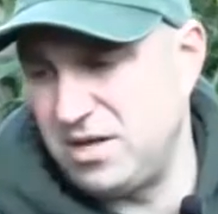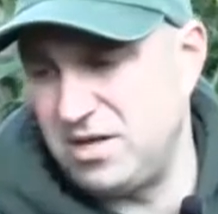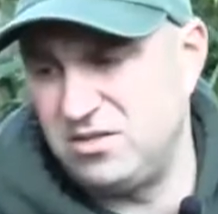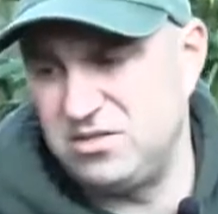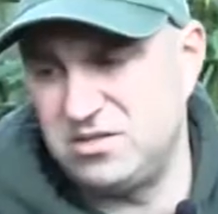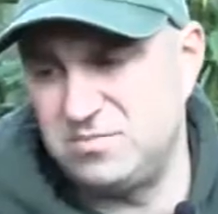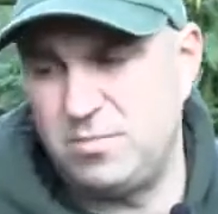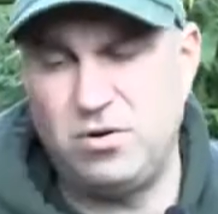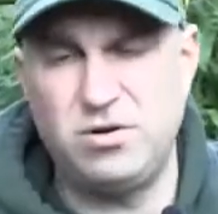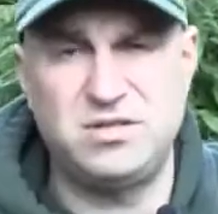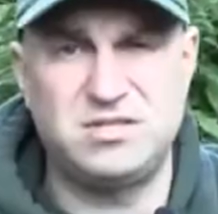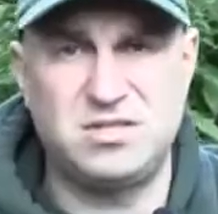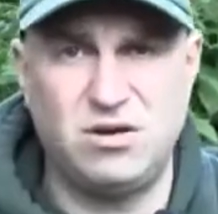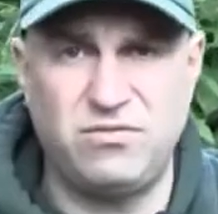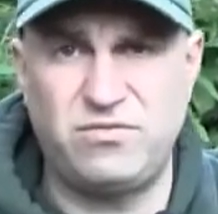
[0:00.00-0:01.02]
it can just pull
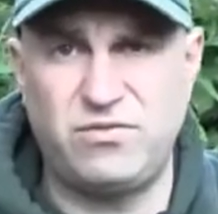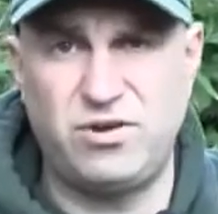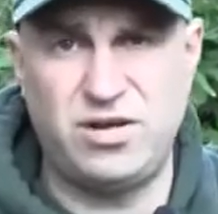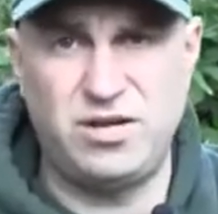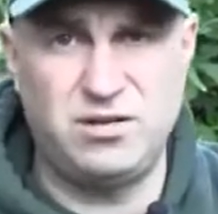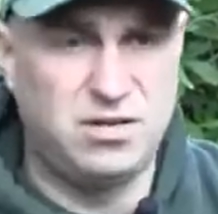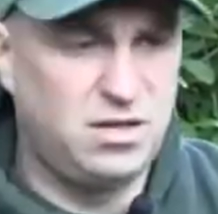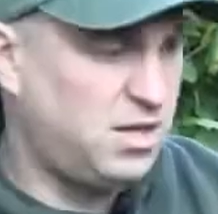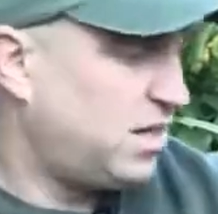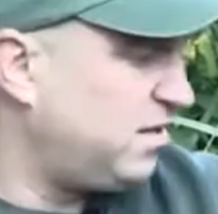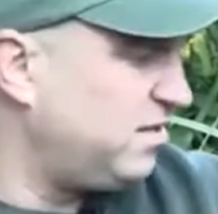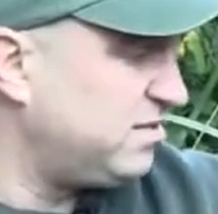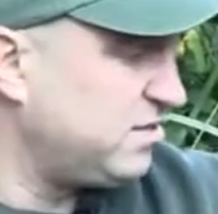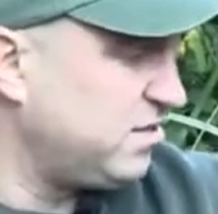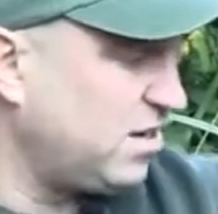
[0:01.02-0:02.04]
itself free,
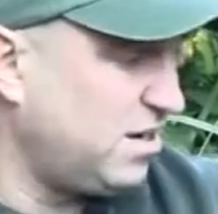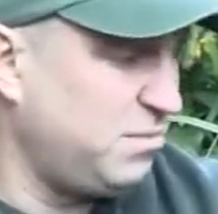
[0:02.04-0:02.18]
and there's going